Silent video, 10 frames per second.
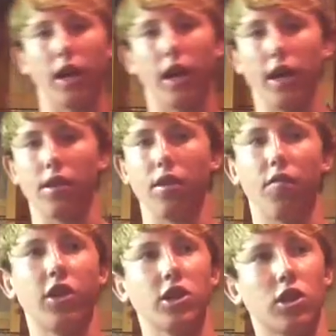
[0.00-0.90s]
and
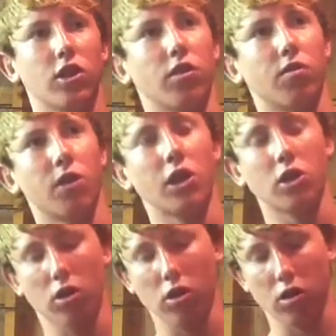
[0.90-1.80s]
fish
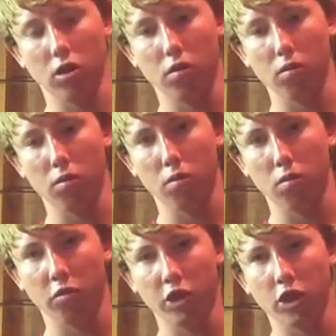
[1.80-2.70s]
are
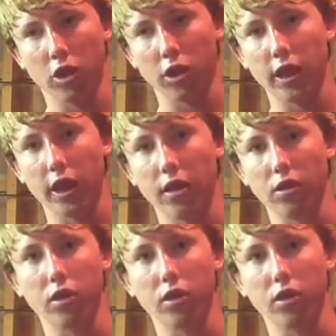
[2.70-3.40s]
geared